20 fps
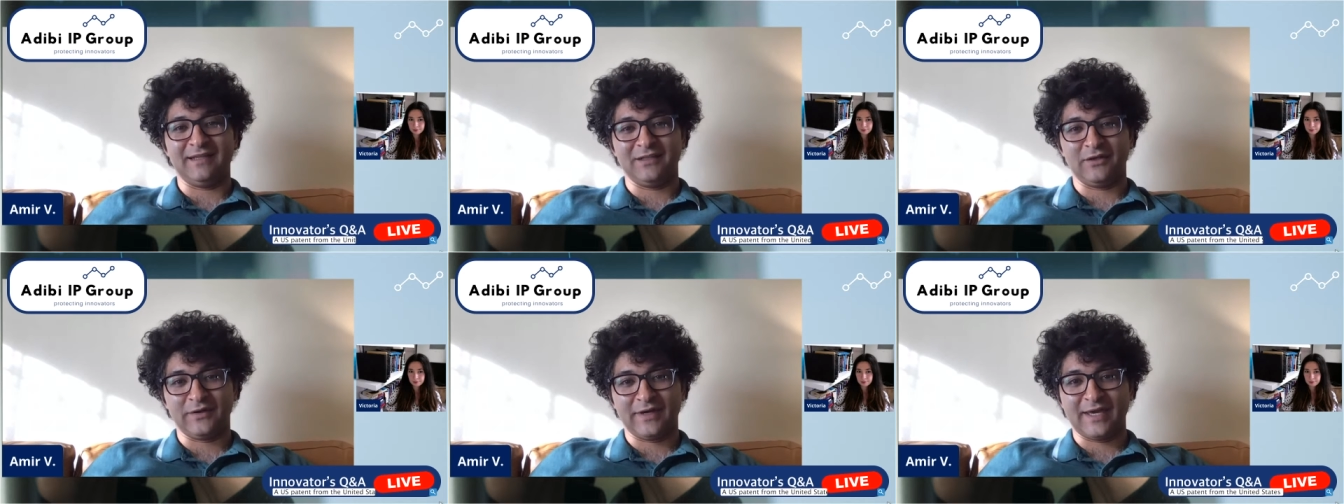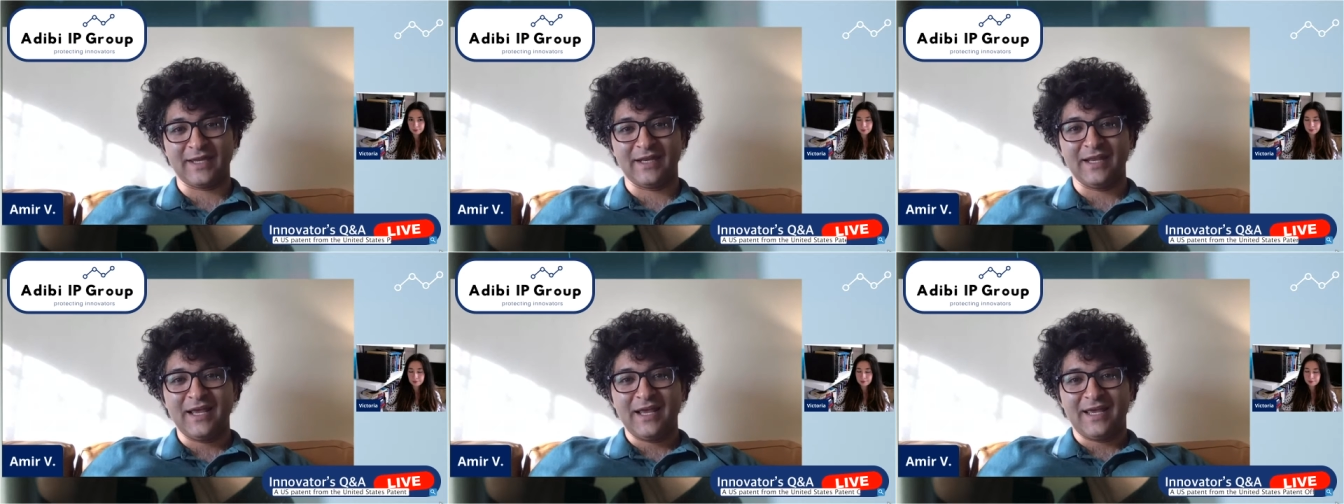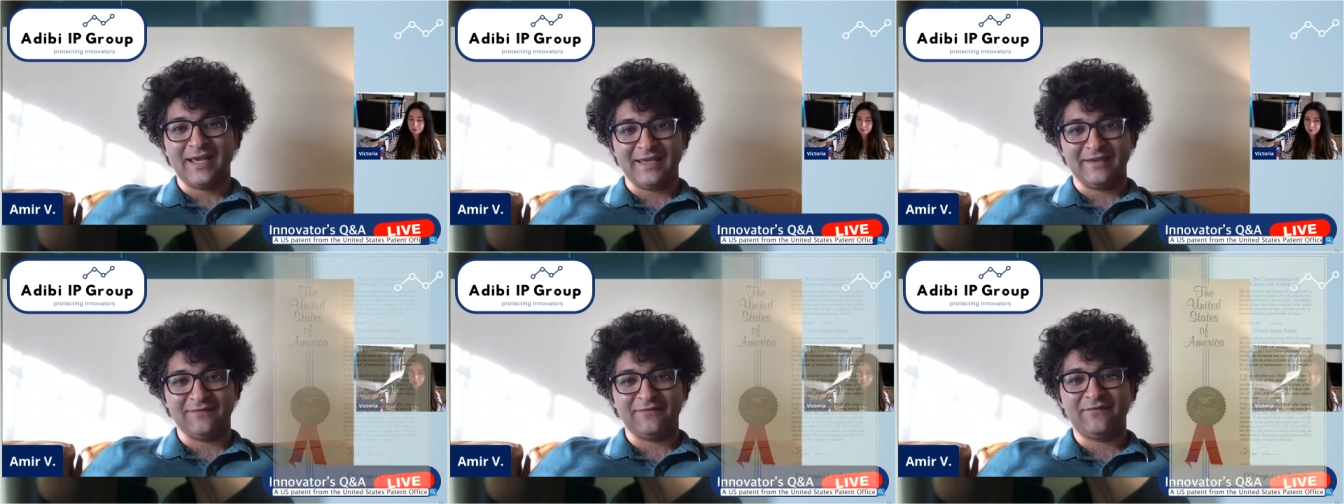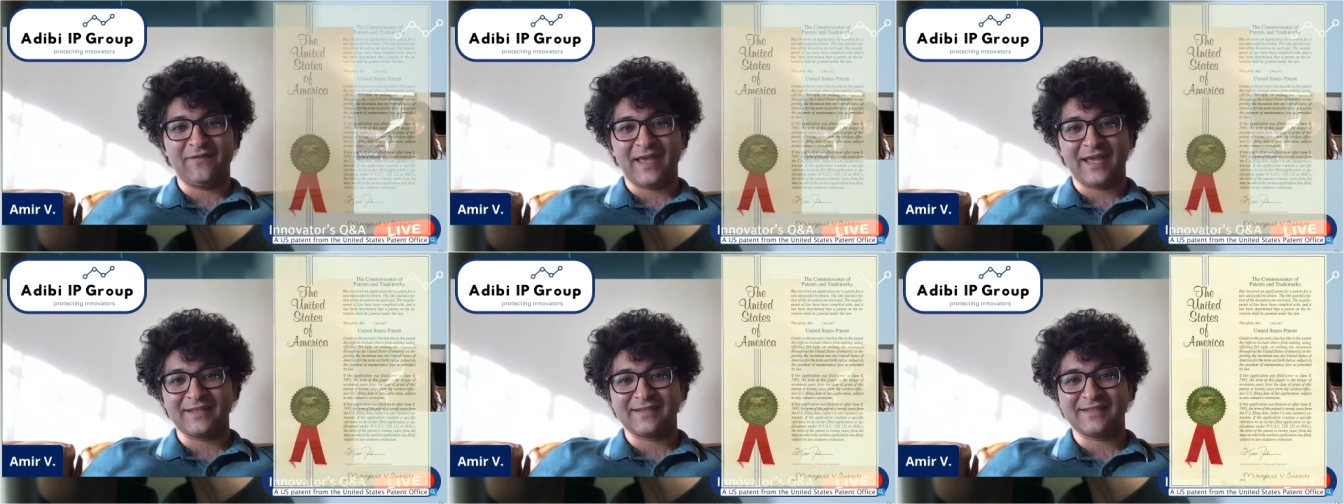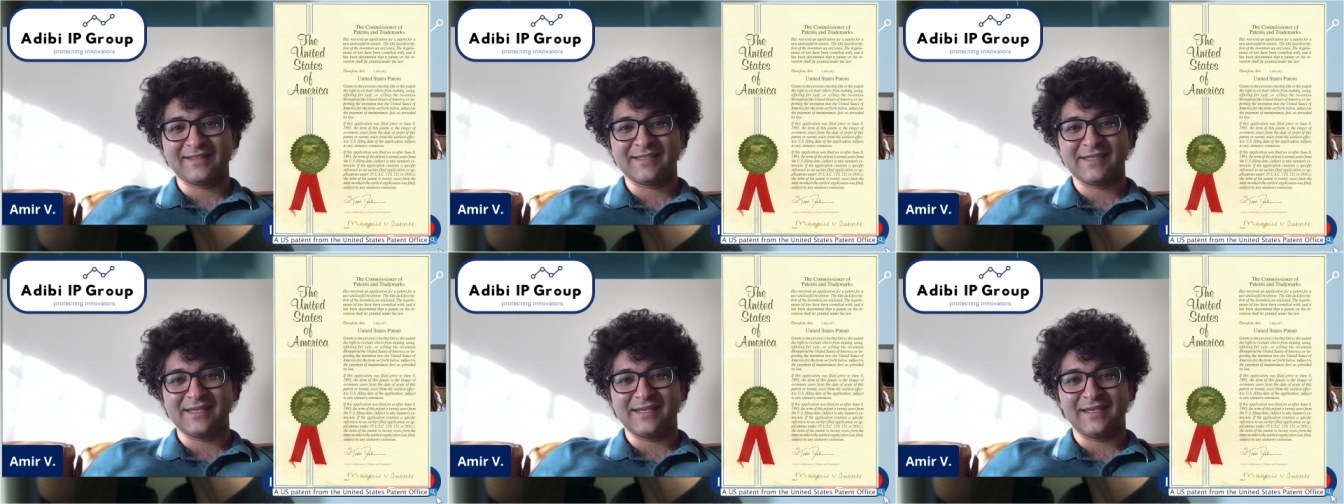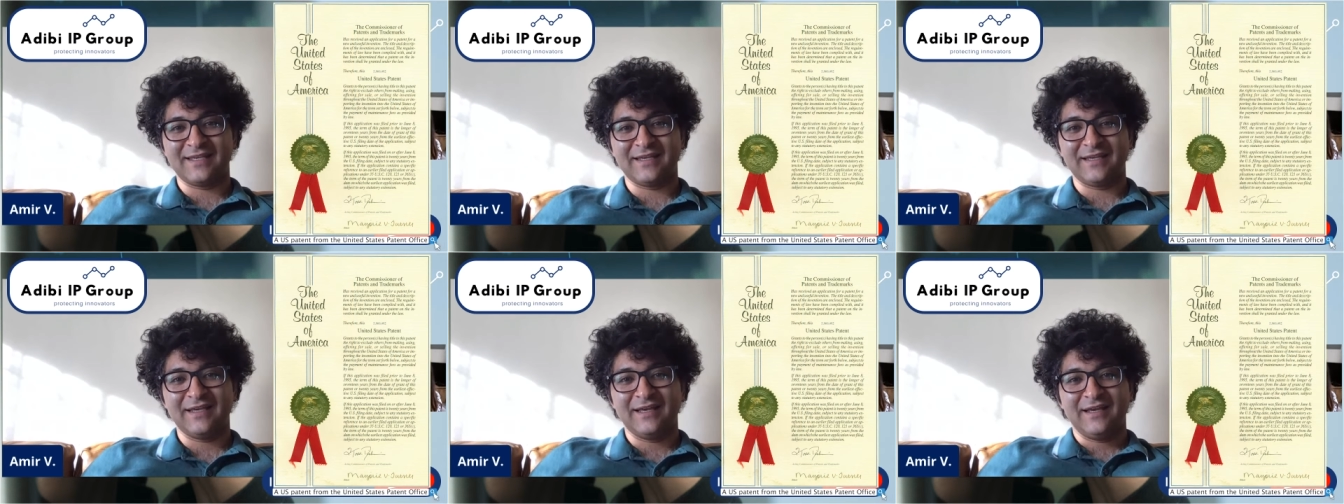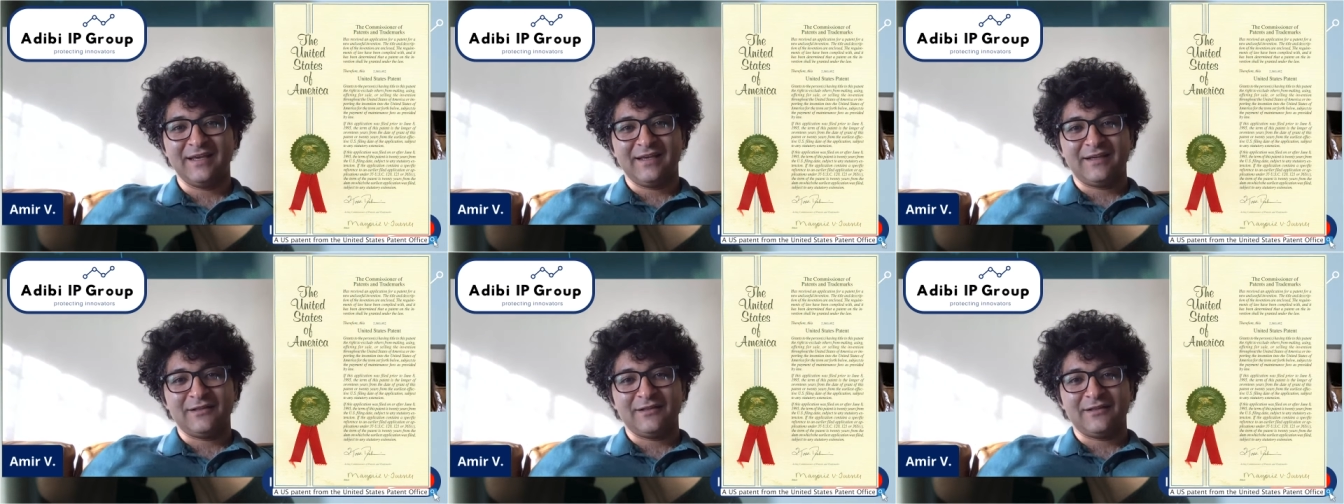And they'll get a fancy